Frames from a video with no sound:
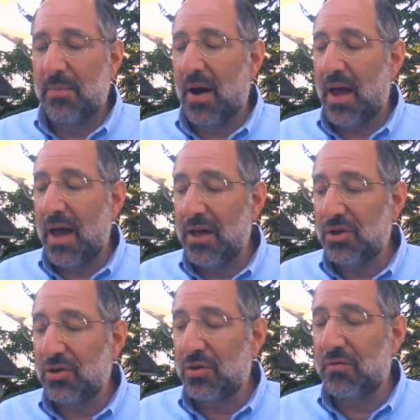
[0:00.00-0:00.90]

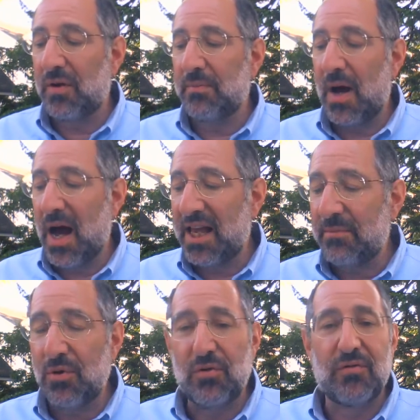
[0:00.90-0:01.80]
Ba'esh,
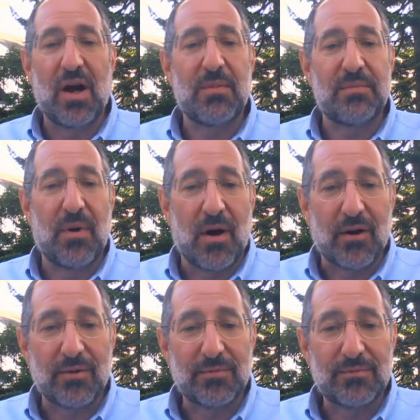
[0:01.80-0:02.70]
uvamayim,
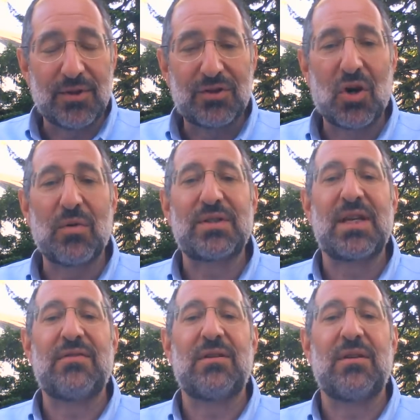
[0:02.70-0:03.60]
uvamidbar. The Torah is
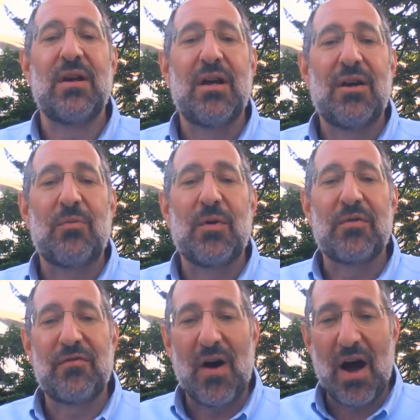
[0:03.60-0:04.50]
given
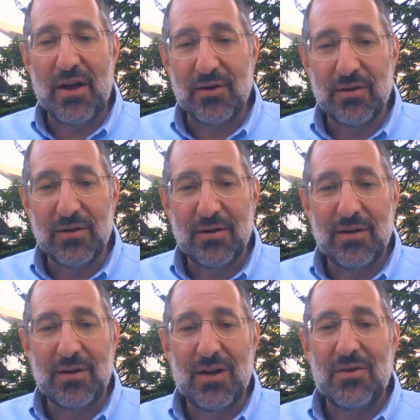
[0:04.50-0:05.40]
with fire,
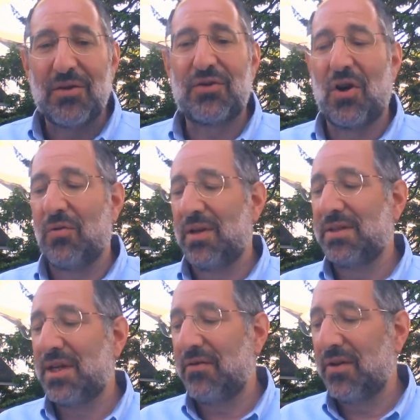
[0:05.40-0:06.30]
the Torah
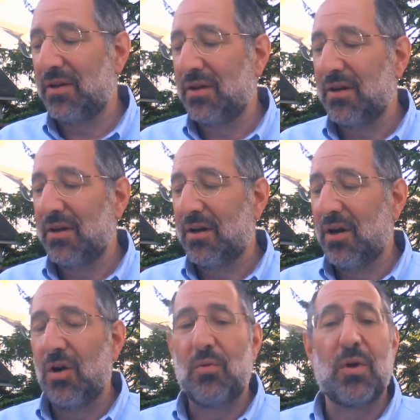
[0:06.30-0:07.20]
is given
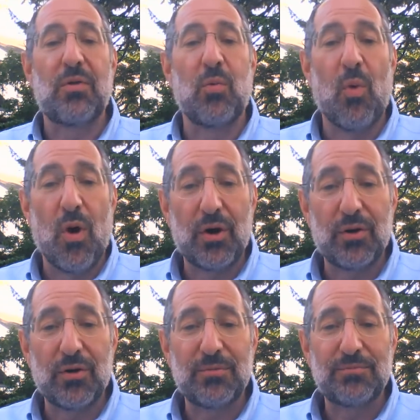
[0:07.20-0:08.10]
with
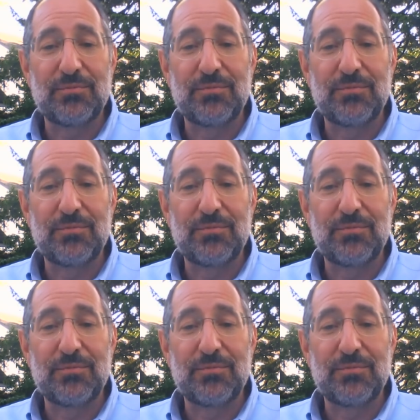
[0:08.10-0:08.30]
water,